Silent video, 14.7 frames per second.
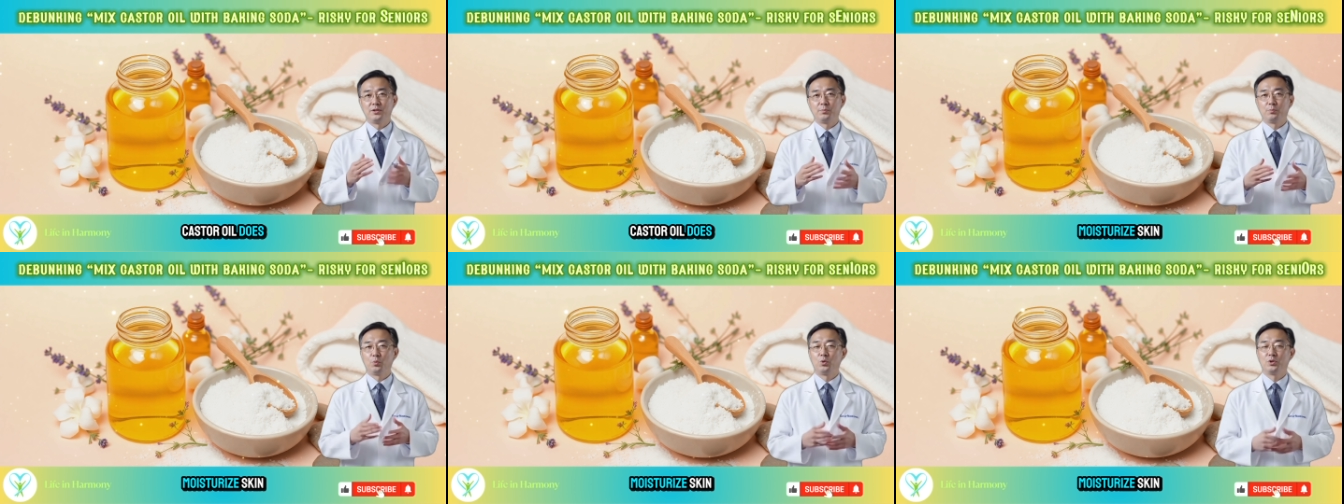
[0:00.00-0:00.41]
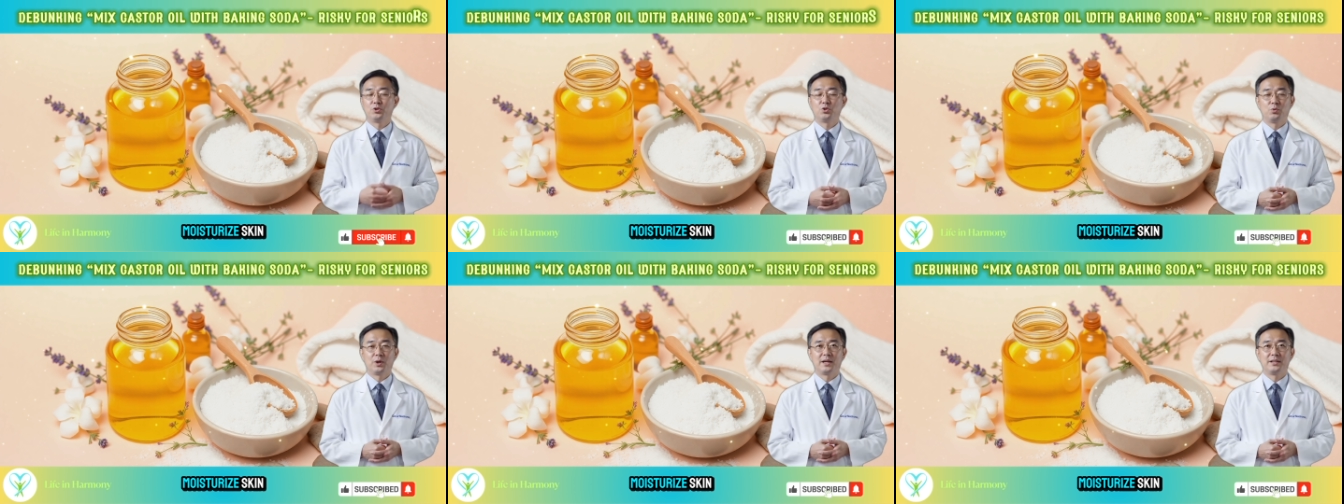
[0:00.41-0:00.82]

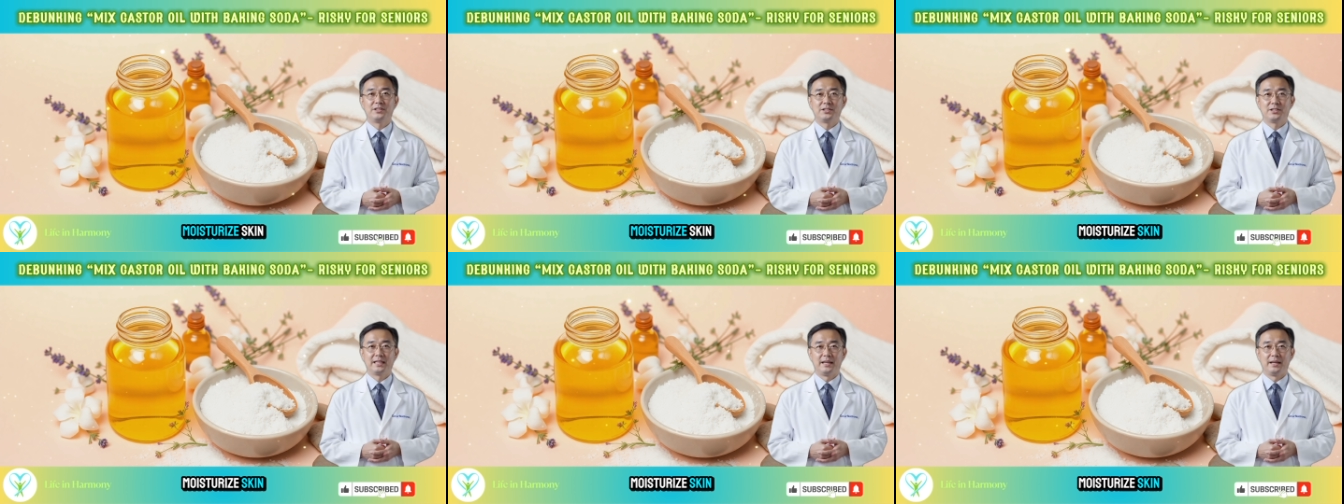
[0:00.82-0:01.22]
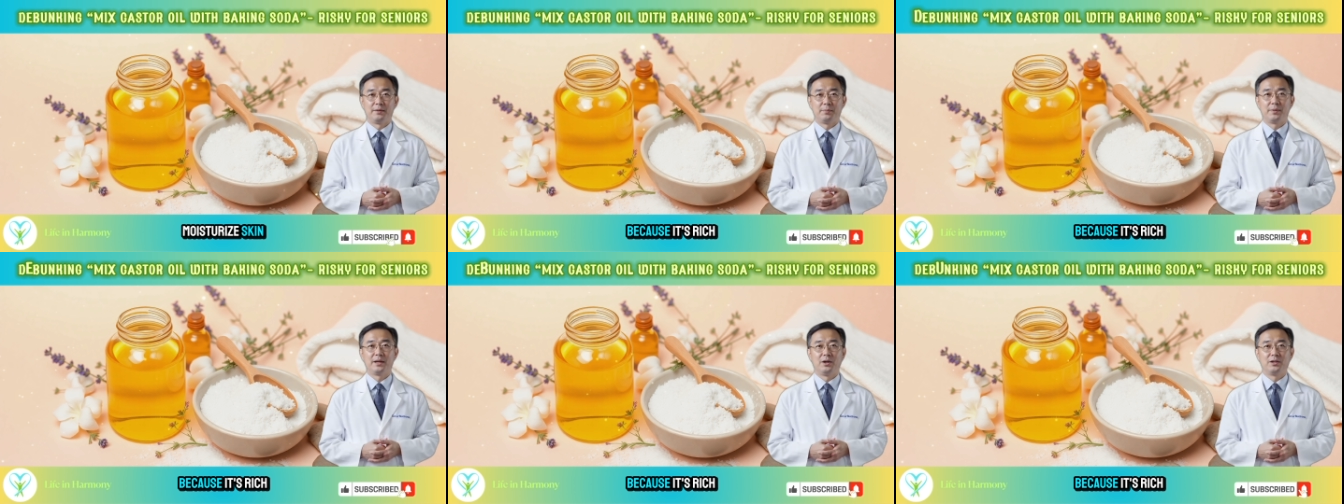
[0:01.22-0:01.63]
moisturize
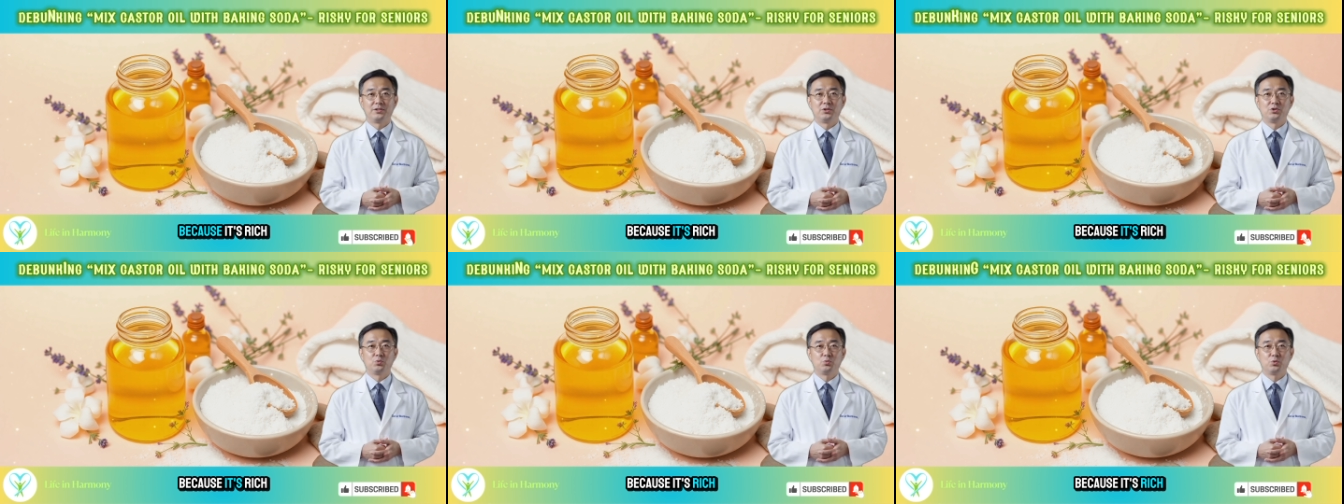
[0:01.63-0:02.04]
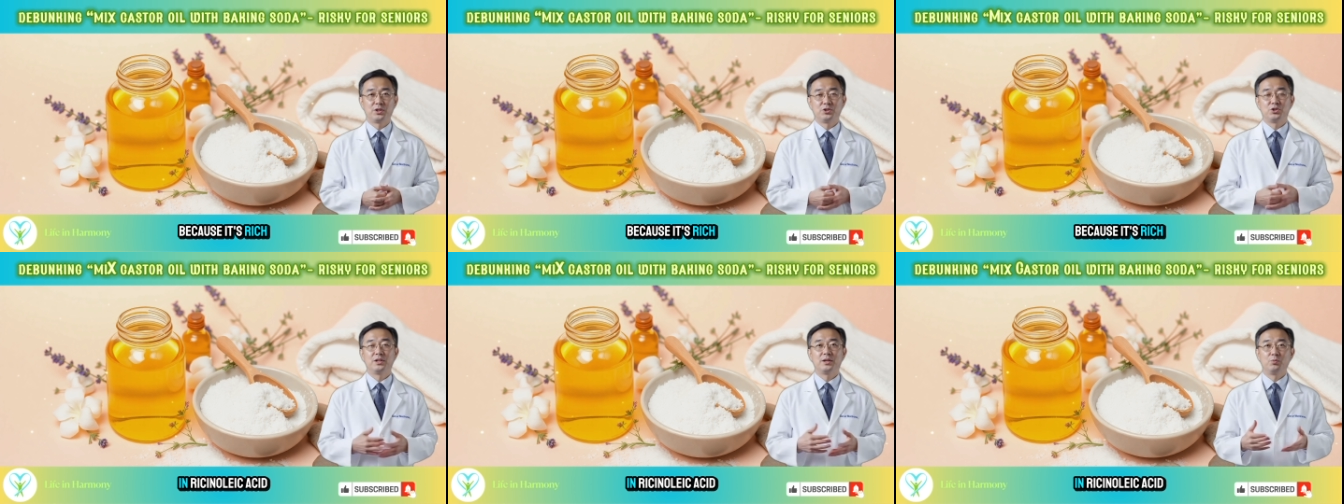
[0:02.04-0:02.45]
skin because it's
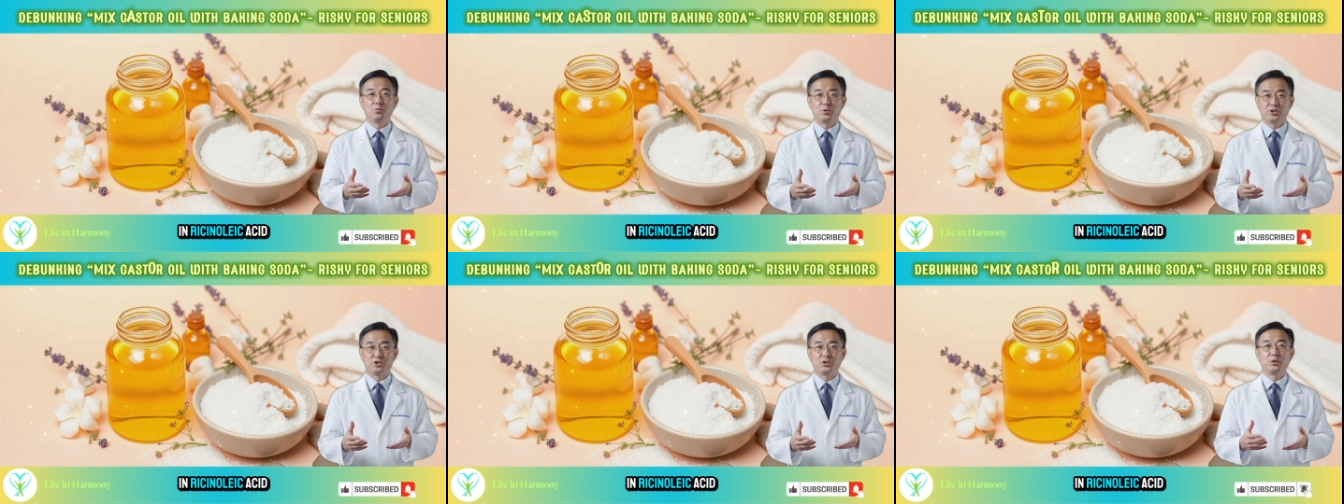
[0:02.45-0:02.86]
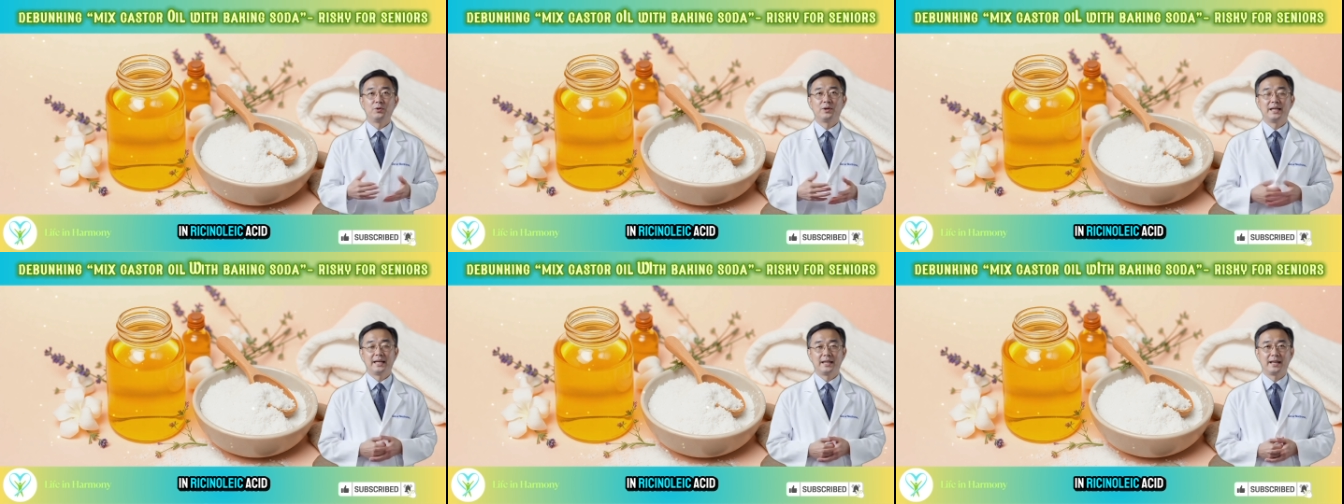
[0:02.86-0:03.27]
rich in
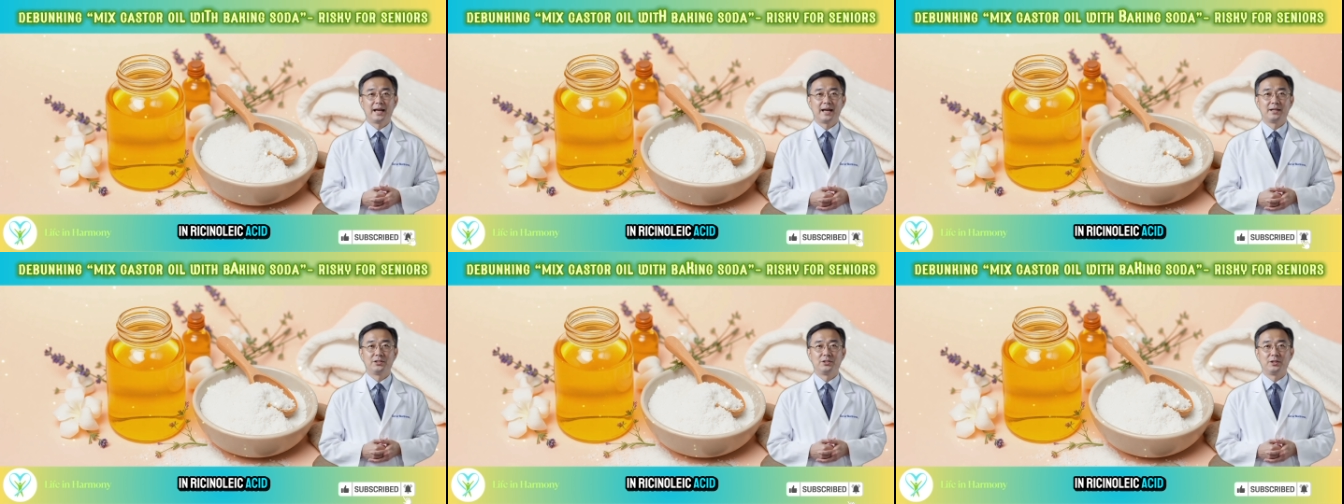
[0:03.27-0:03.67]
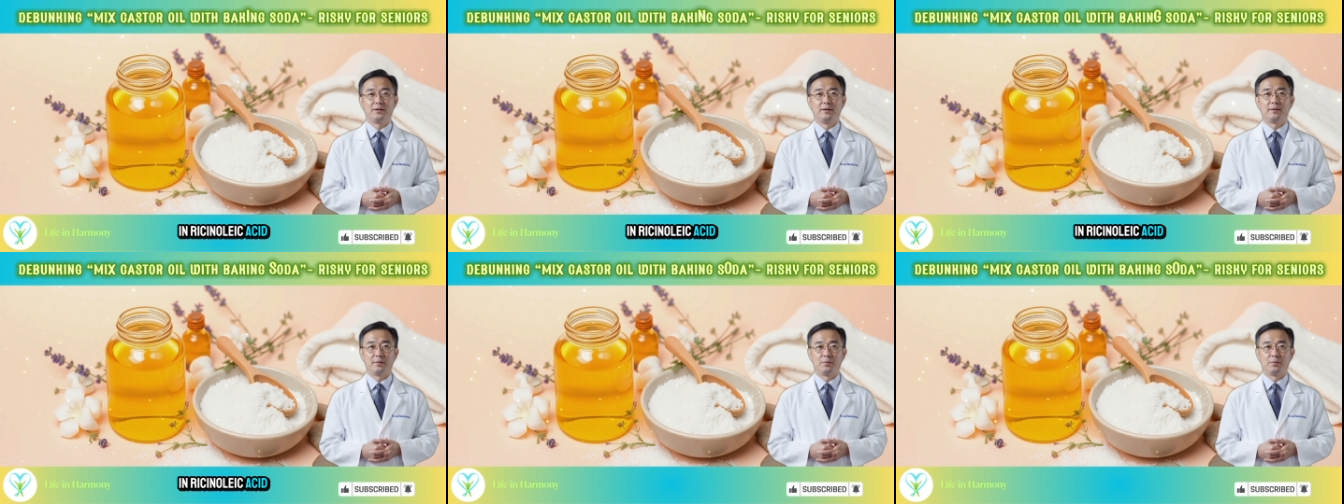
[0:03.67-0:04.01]
ricinoleic acid,